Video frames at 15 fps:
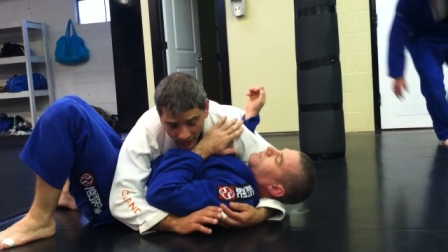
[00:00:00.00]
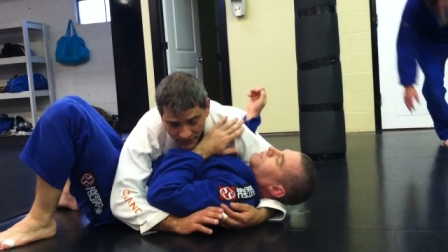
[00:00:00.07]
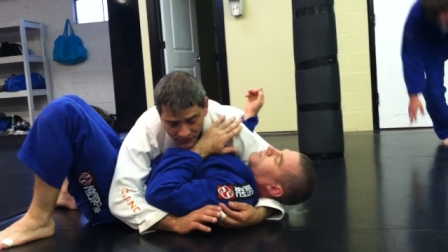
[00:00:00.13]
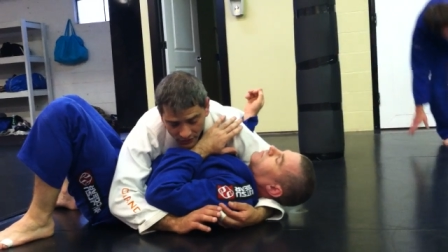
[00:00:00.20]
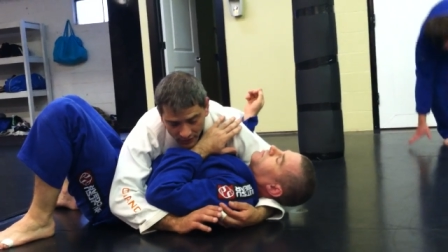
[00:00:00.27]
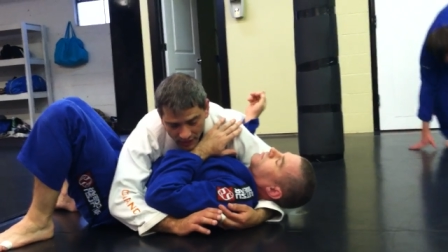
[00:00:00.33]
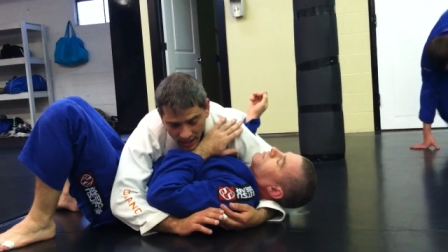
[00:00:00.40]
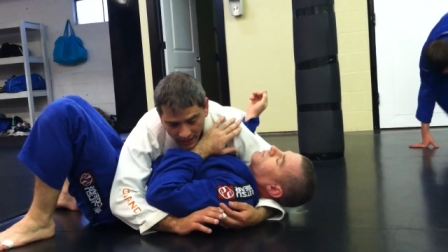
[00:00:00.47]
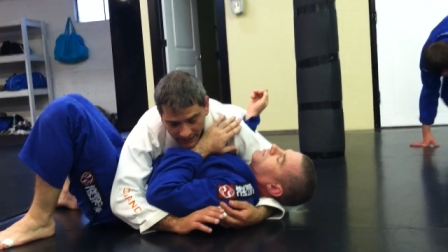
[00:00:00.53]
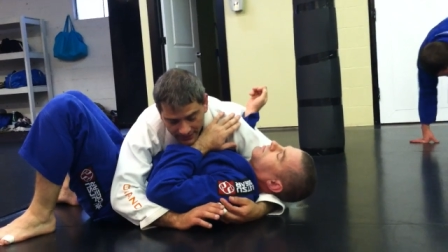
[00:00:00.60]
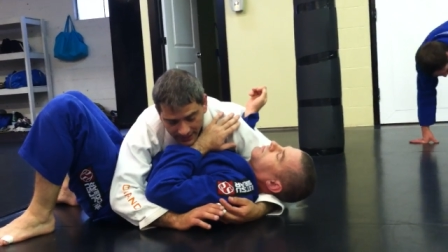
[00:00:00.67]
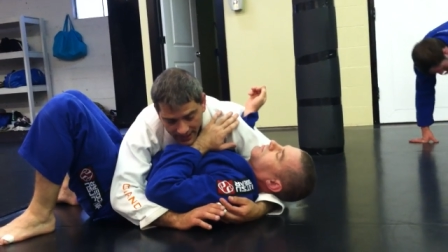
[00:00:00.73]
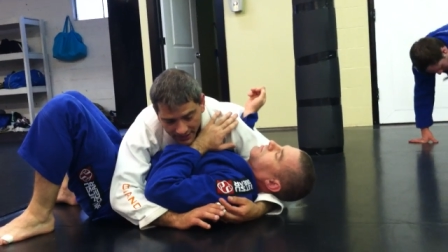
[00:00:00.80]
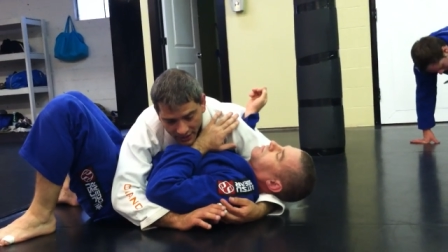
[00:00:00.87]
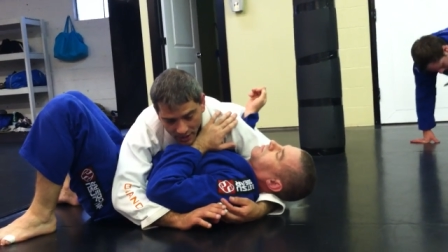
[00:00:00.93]
I start locking
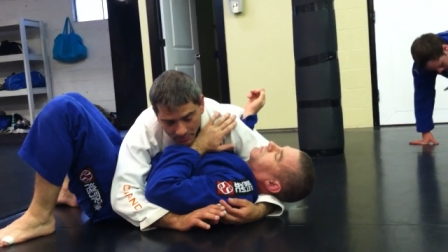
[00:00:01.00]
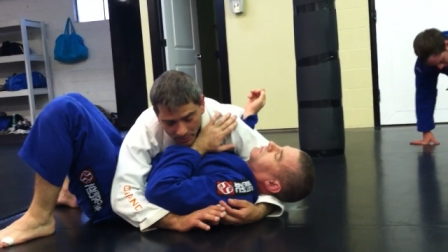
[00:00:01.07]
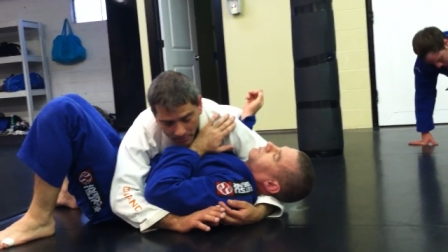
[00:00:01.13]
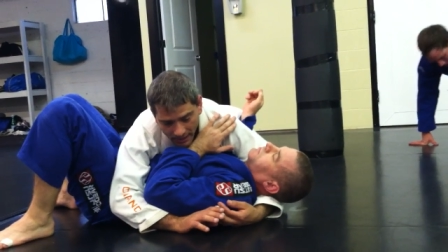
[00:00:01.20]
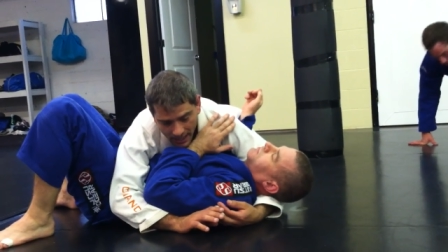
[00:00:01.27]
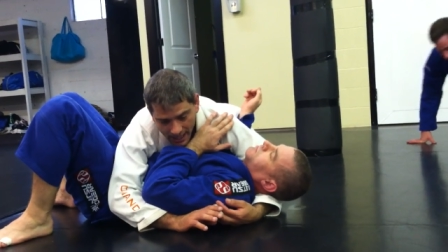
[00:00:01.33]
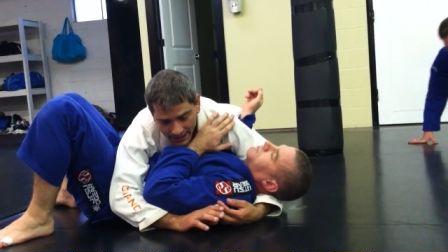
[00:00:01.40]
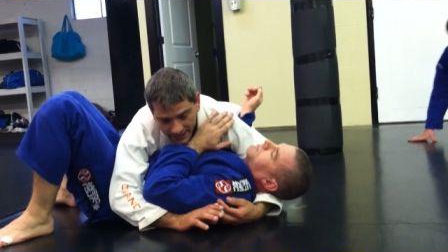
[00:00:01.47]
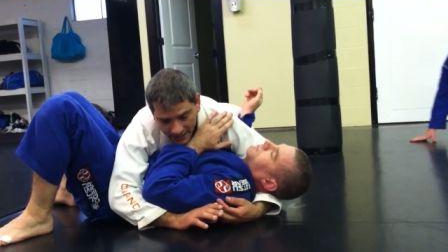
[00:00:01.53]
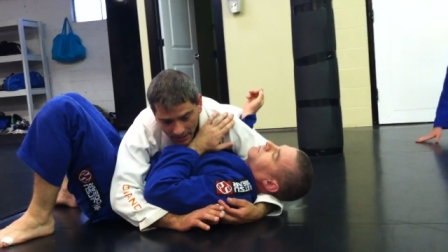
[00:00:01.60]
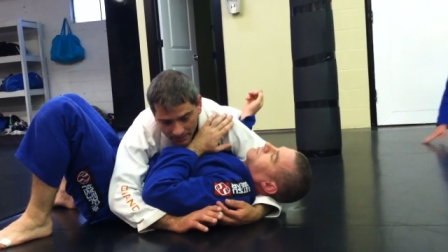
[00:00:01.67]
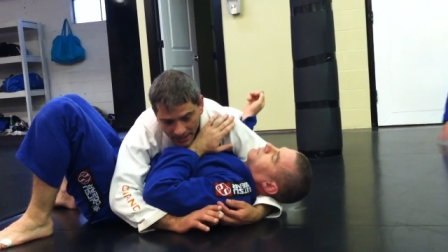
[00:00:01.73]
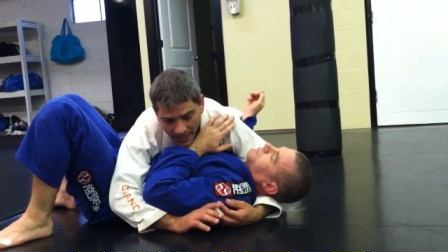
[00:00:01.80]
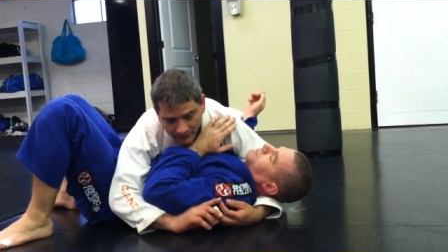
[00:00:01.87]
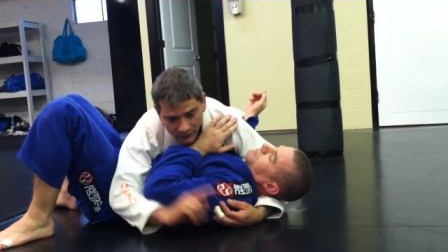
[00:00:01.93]
down the upper body, I'm
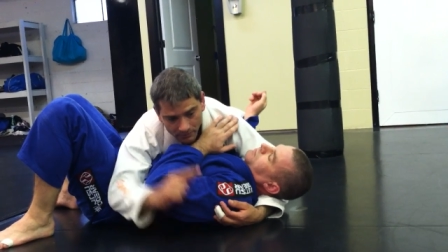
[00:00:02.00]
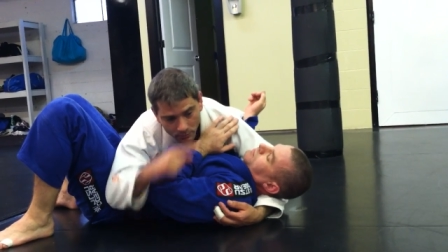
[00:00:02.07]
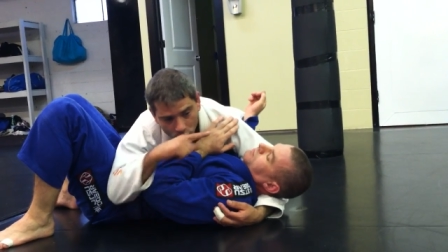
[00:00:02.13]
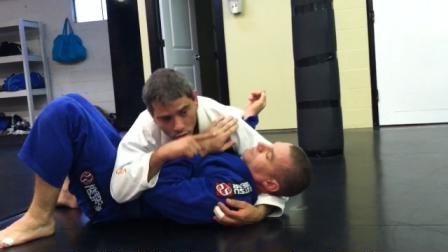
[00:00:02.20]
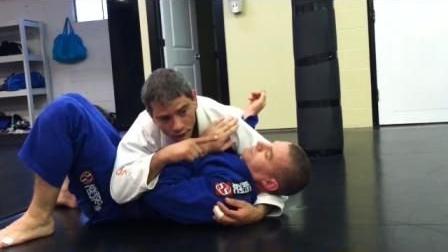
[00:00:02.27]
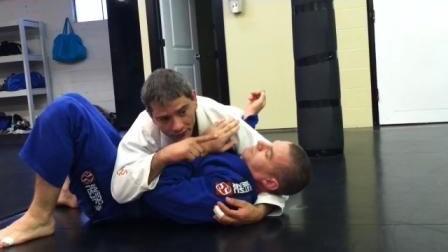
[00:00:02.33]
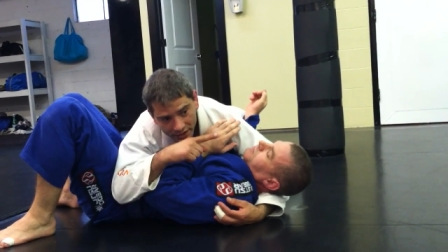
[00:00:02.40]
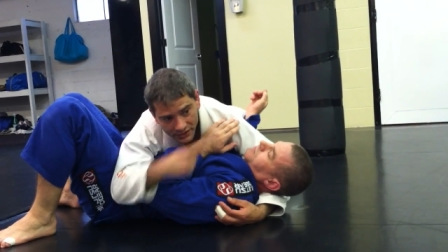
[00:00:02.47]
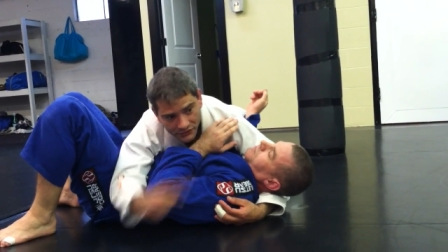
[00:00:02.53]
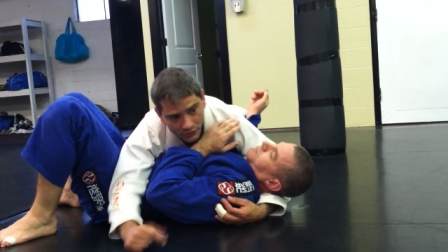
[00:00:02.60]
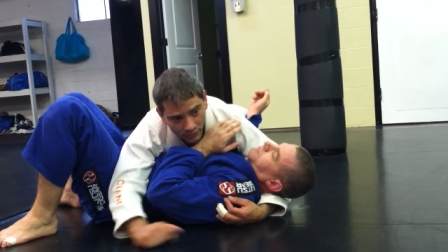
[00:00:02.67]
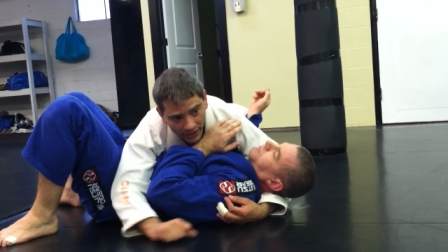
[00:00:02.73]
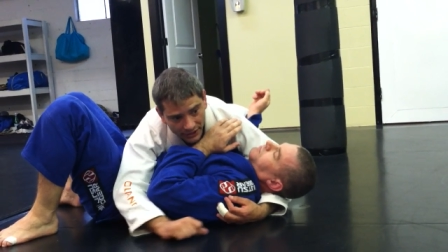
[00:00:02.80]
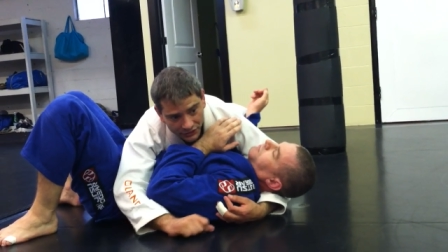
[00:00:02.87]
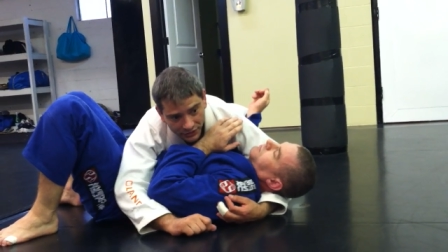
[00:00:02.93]
going to have to move in this
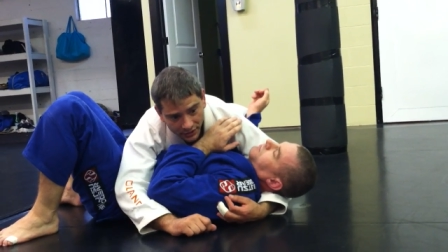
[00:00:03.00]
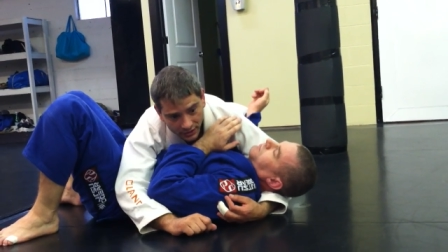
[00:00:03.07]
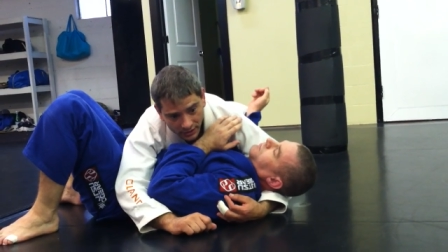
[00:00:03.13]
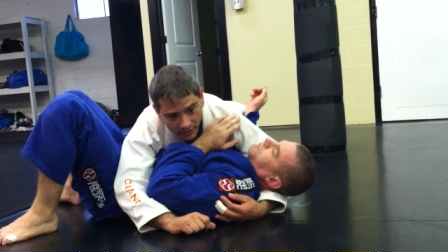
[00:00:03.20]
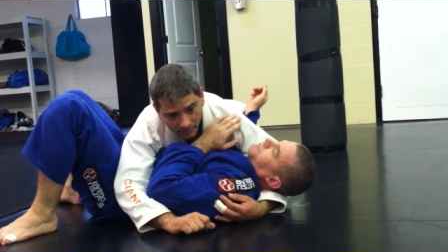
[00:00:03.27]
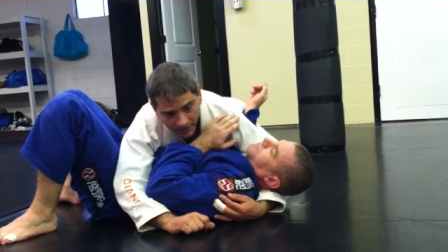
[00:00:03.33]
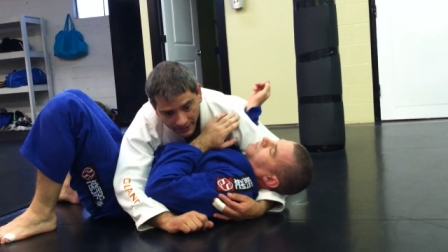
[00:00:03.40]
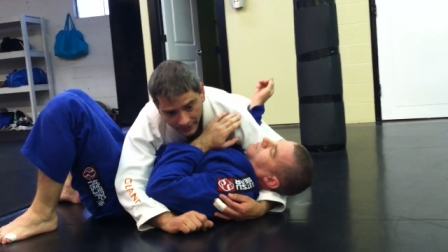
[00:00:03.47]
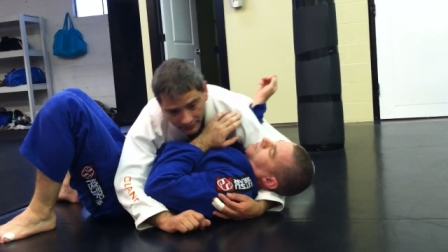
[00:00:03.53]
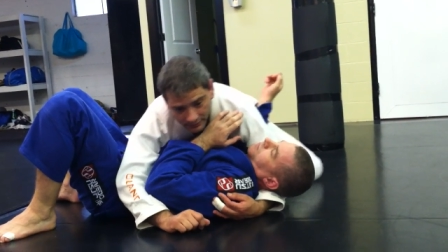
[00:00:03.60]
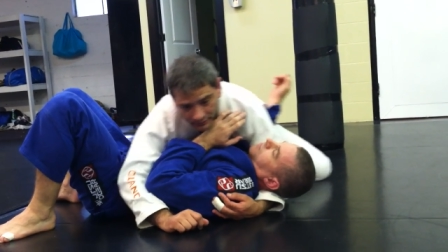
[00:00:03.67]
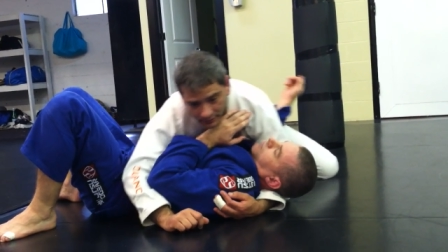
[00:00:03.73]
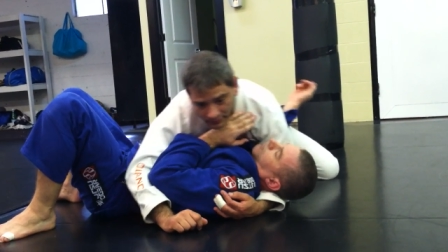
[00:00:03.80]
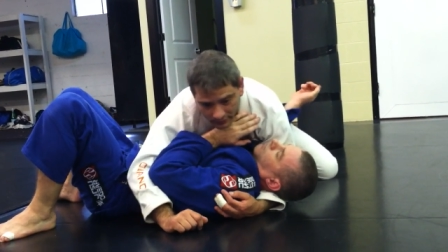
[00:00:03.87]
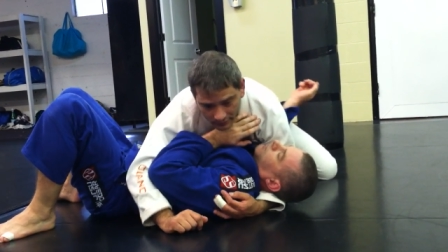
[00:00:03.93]
direction a little bit.
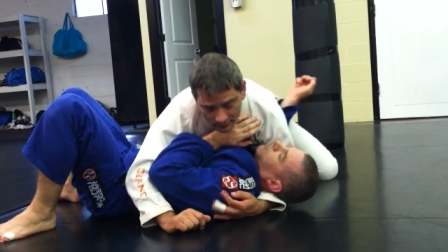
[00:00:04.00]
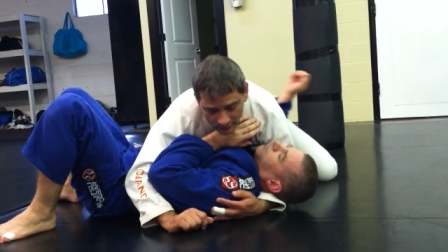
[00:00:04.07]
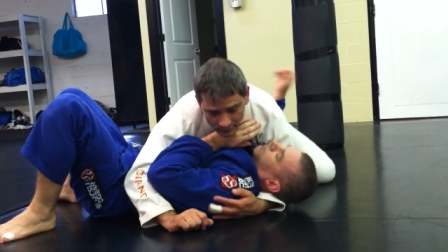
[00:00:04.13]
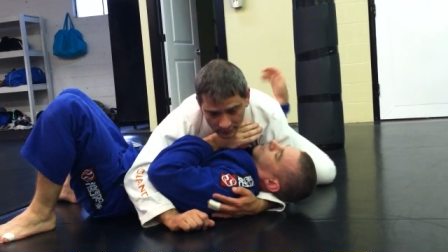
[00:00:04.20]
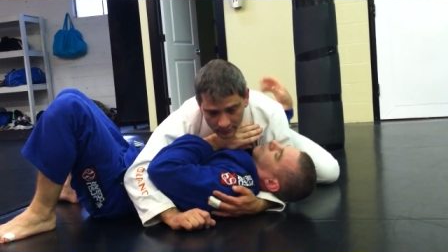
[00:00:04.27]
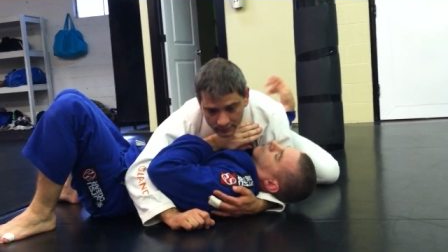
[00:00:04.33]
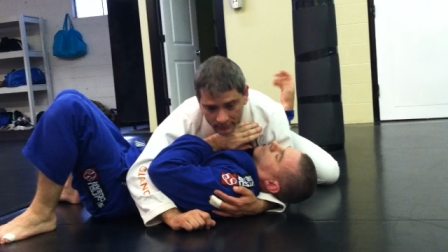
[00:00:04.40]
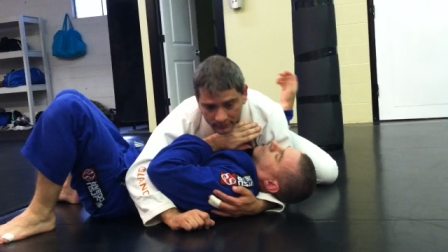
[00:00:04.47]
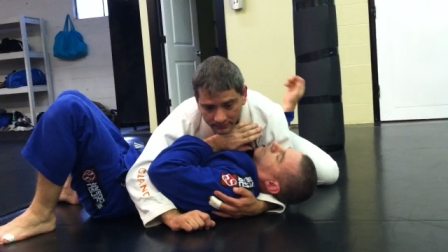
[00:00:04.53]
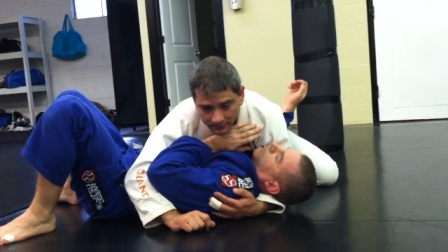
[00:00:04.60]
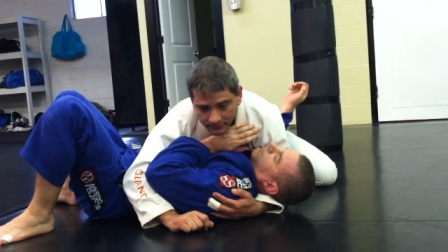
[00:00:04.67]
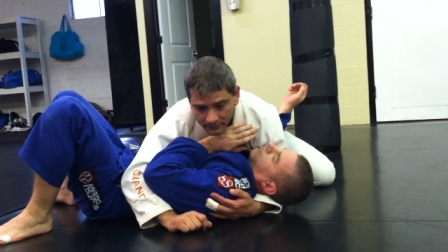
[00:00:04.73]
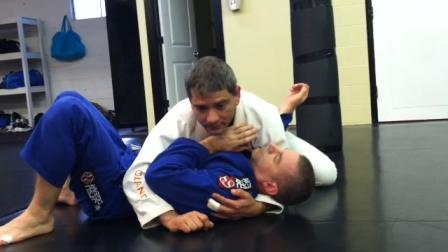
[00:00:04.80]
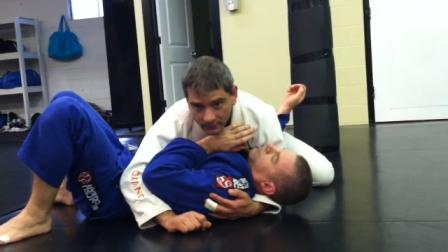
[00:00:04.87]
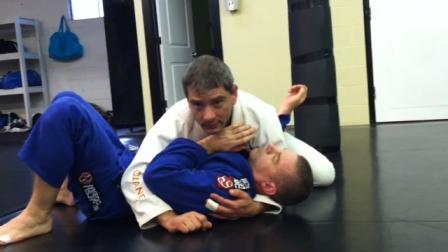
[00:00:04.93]

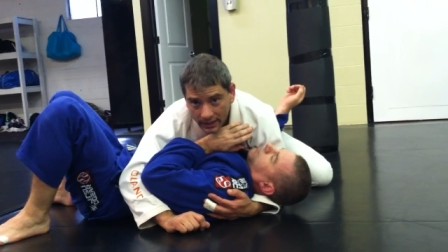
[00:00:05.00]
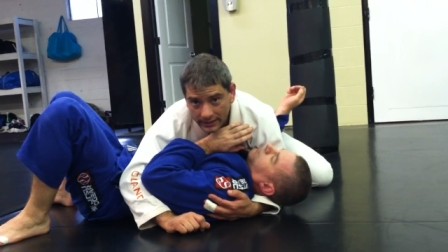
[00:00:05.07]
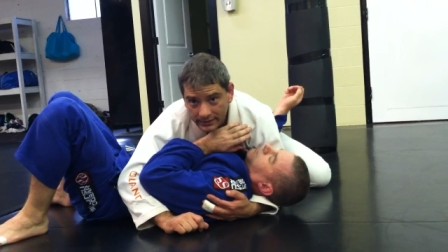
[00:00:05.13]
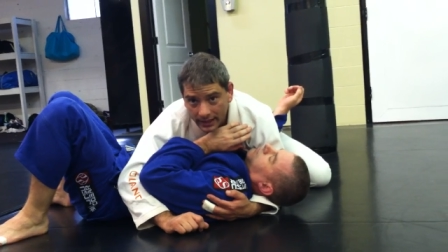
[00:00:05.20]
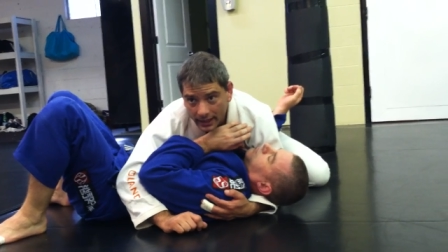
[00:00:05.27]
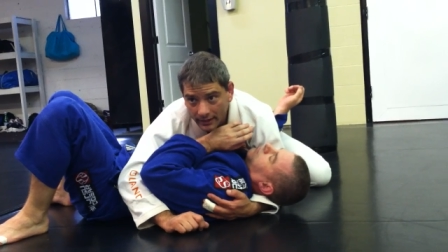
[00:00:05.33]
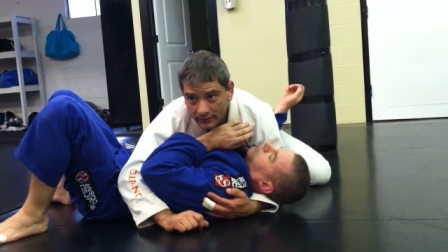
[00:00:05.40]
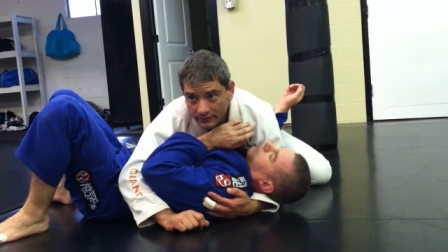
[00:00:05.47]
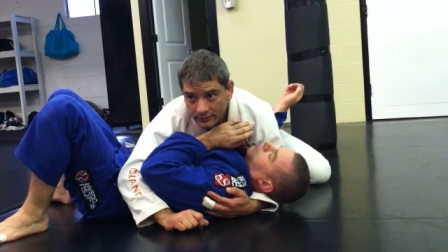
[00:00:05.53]
Like that.